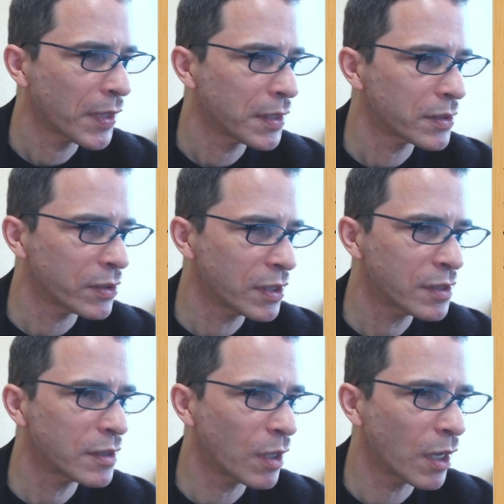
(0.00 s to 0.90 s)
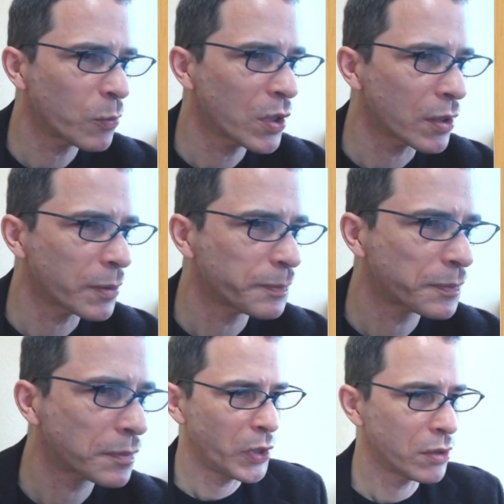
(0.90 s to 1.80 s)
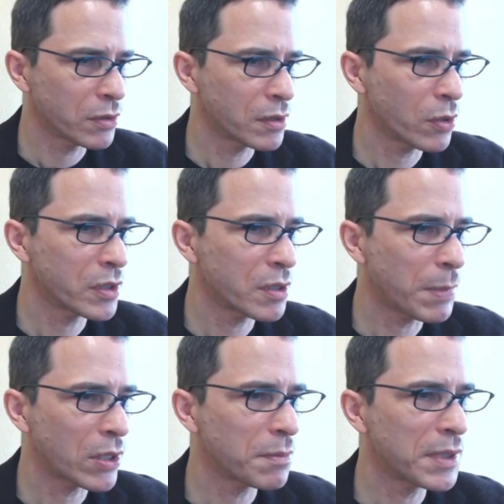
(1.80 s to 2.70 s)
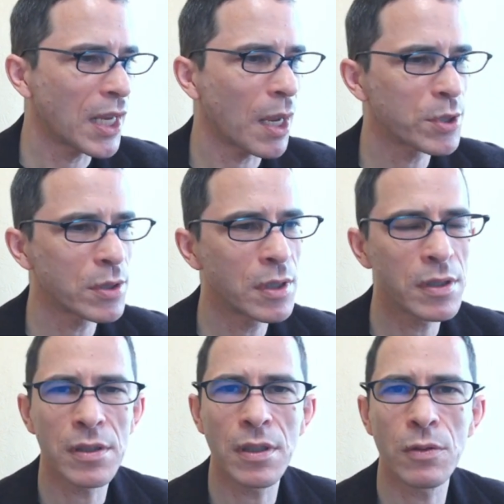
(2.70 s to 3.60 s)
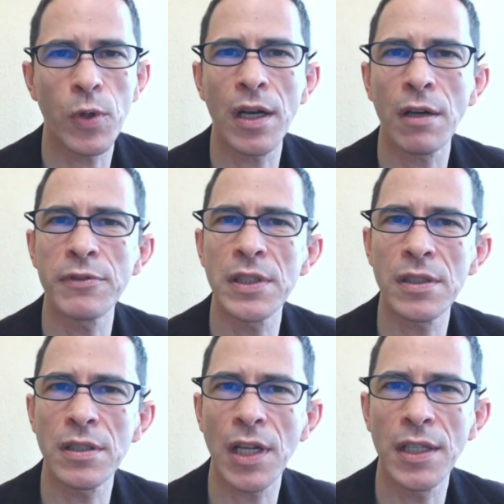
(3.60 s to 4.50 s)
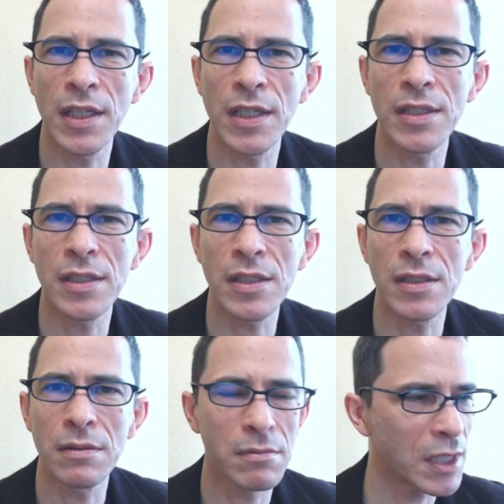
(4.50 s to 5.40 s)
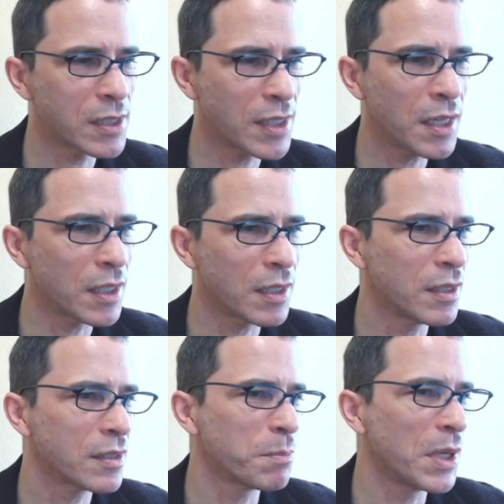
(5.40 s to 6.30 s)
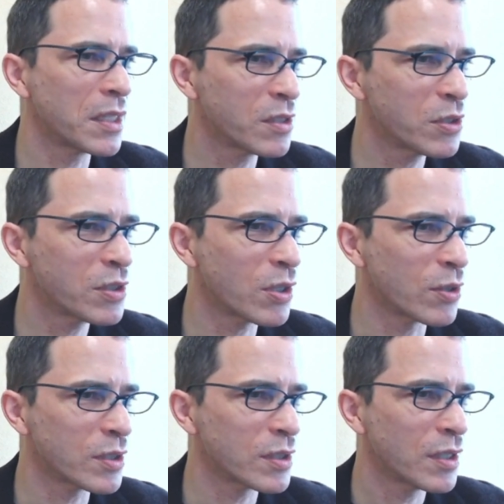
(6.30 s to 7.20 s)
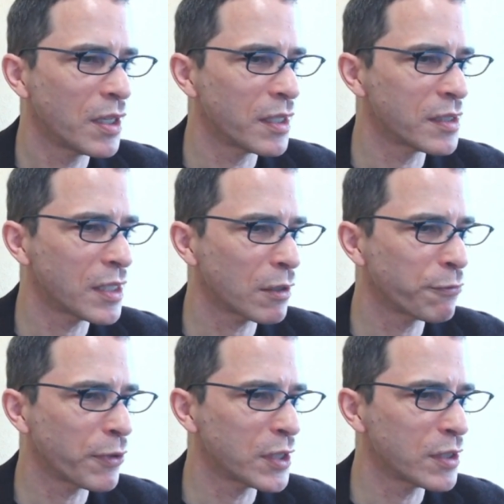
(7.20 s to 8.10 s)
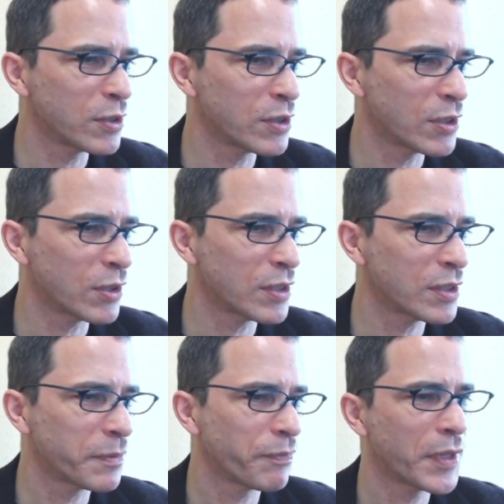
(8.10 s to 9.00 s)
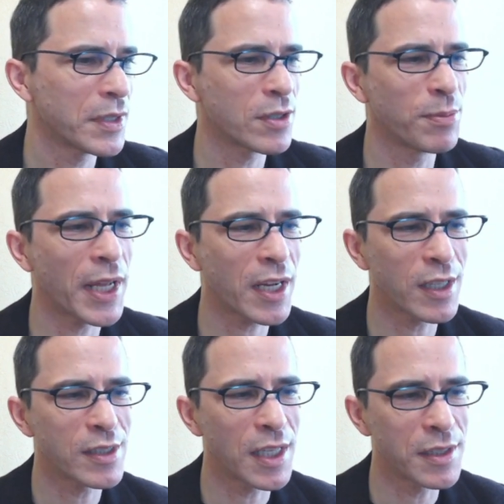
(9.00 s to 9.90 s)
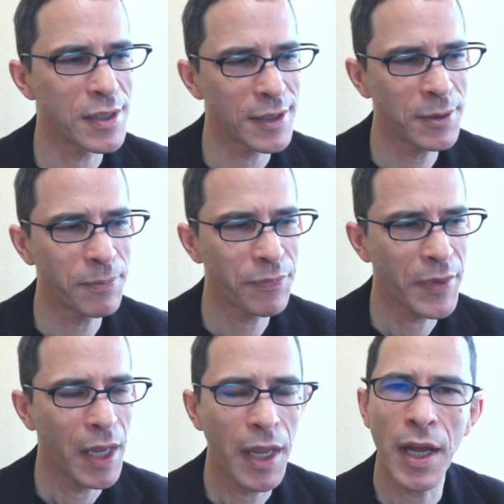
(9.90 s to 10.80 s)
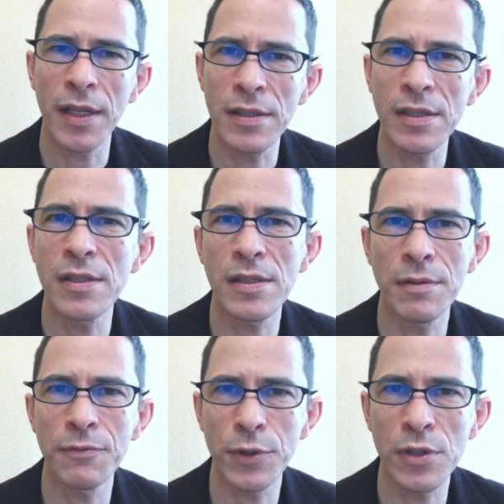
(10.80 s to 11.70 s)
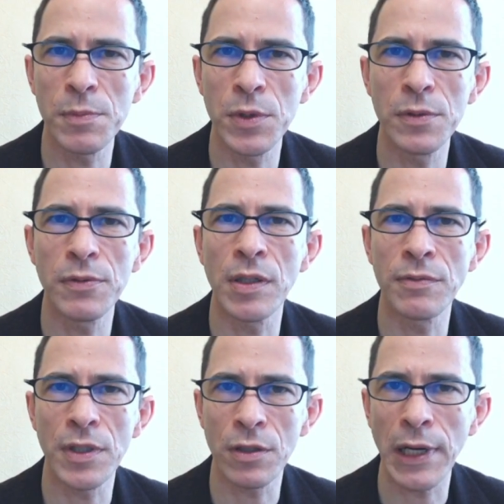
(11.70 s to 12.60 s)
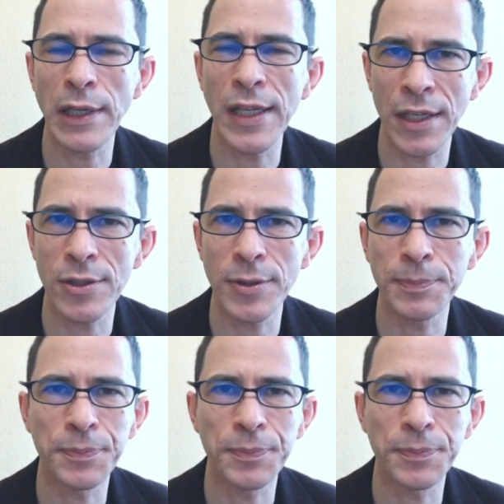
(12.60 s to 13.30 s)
So this did not work. When your stone is about to be captured, quite often it's a good idea to extend it to make two stones and sacrifice two stones. So black extends here, and this is the first move of the correct answer.